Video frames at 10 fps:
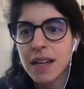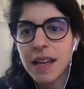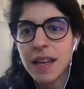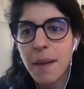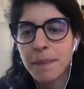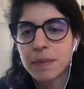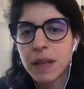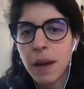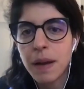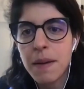
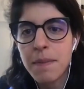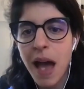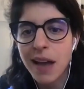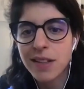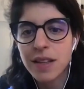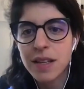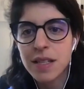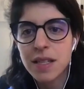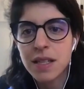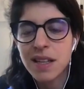kept coming back to
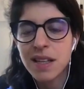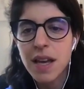this,